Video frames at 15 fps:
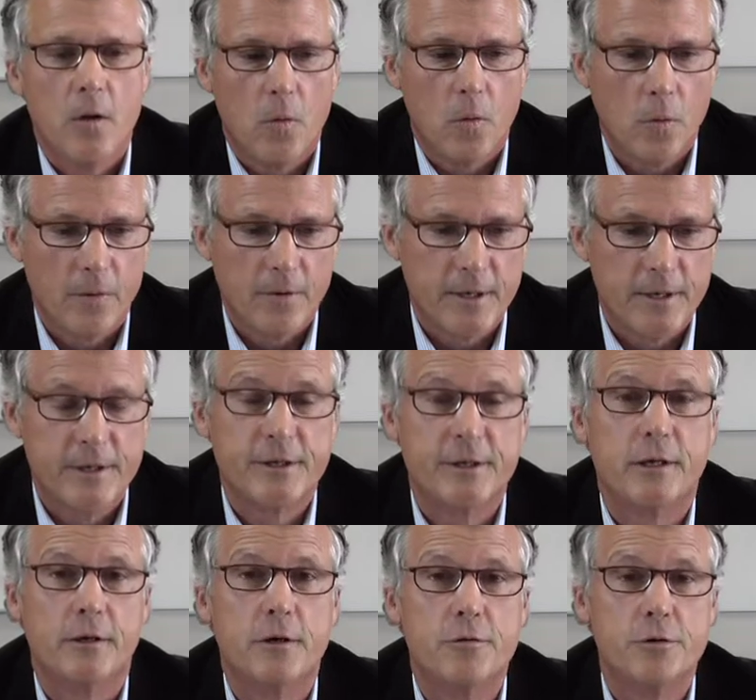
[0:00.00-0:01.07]
or the
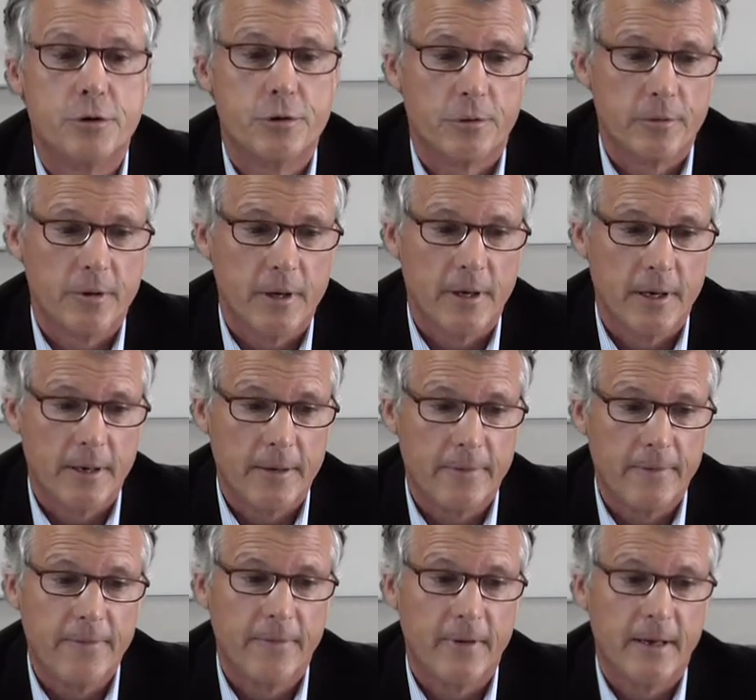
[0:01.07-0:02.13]
disclosure
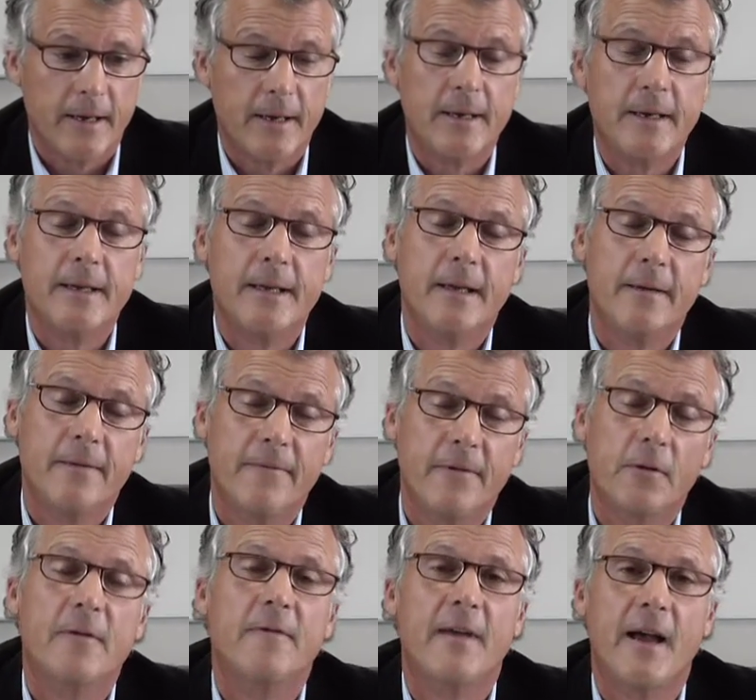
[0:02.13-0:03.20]
of
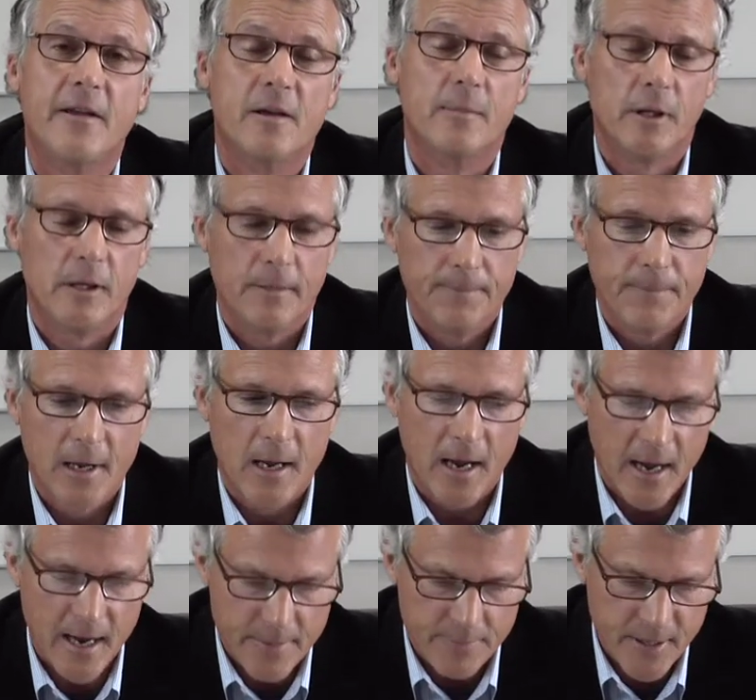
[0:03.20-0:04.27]
very valuable
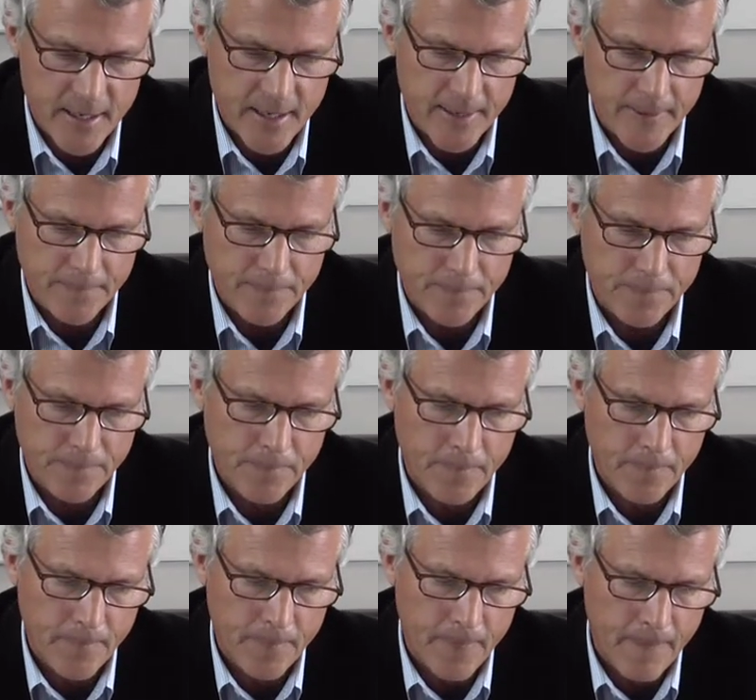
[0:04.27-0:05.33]
IP.
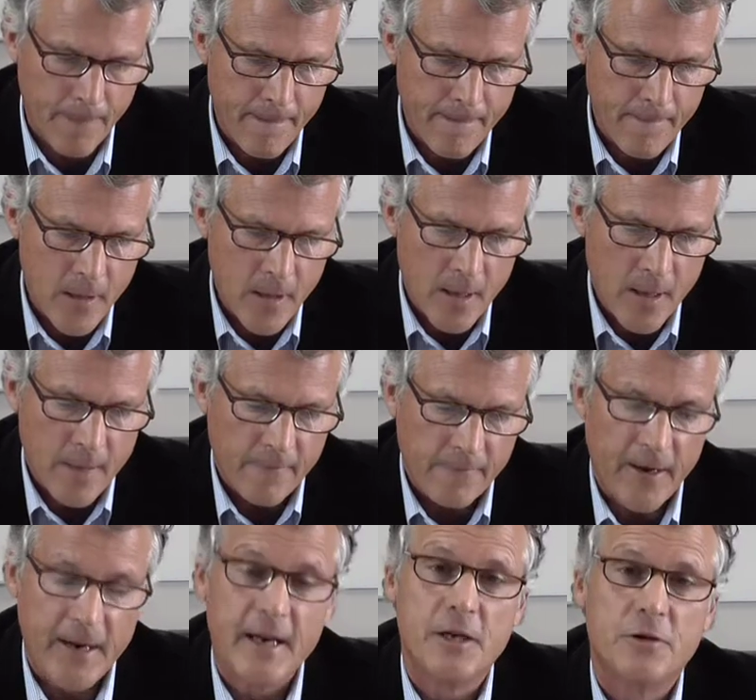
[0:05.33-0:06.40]

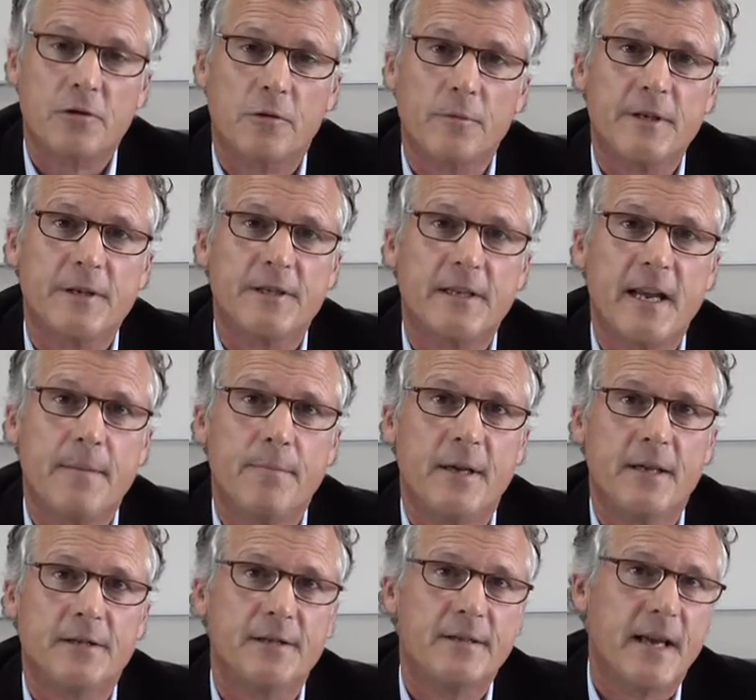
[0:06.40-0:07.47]
Financial
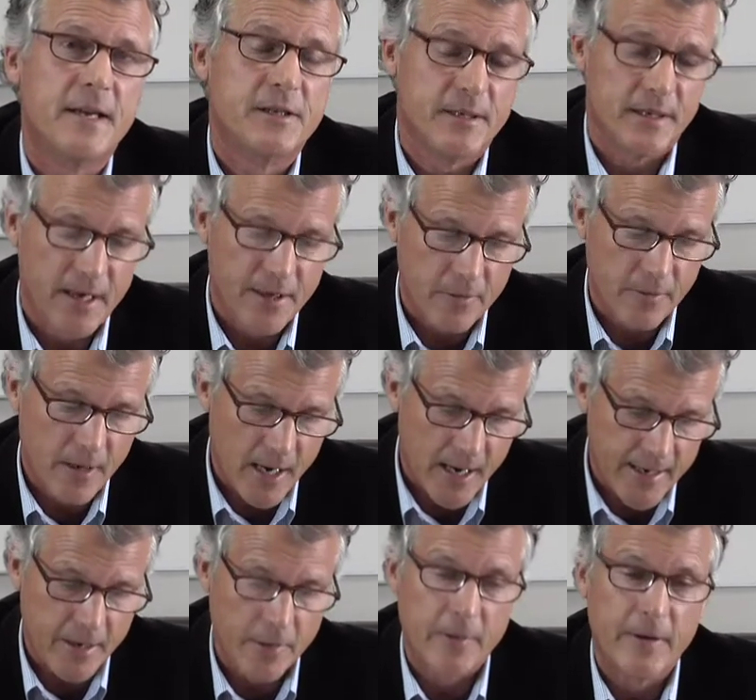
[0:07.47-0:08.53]
restatements, that's another
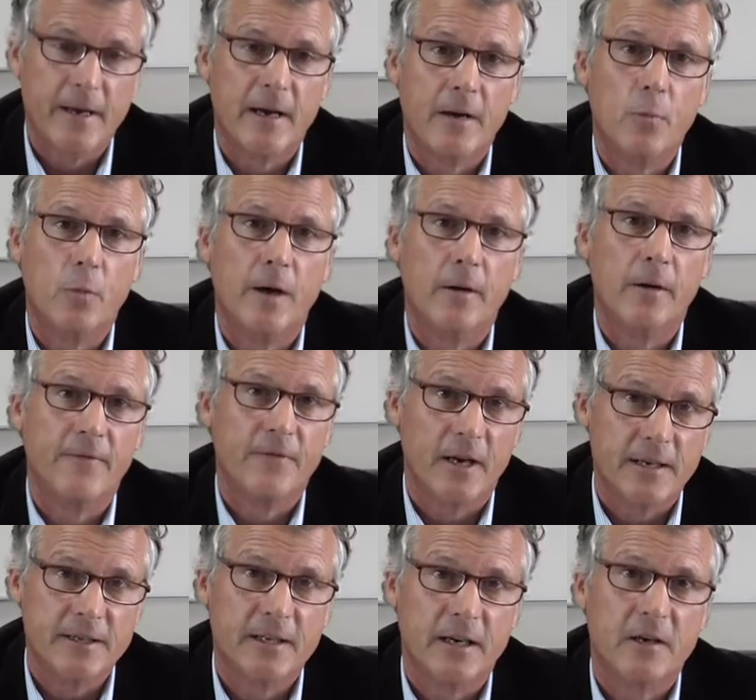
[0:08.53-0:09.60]
hot area where if
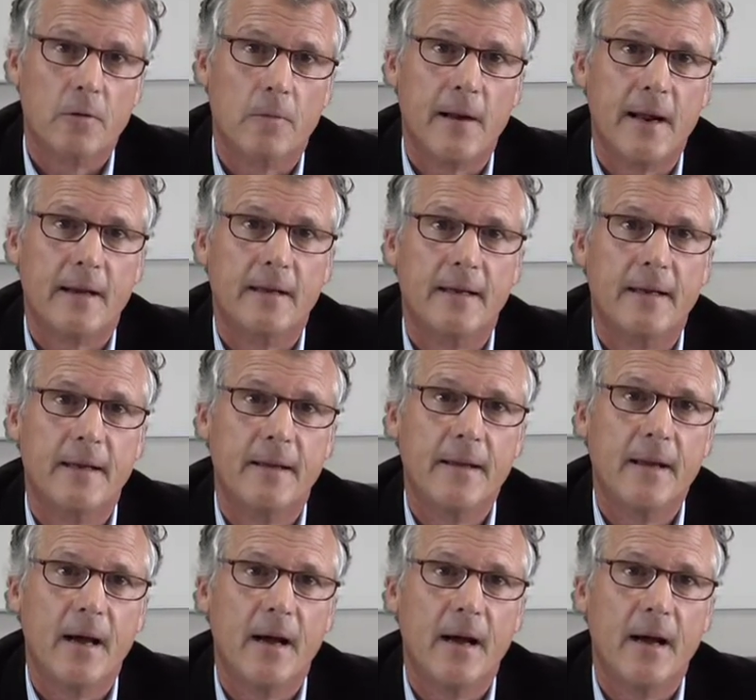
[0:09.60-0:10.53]
not done correctly,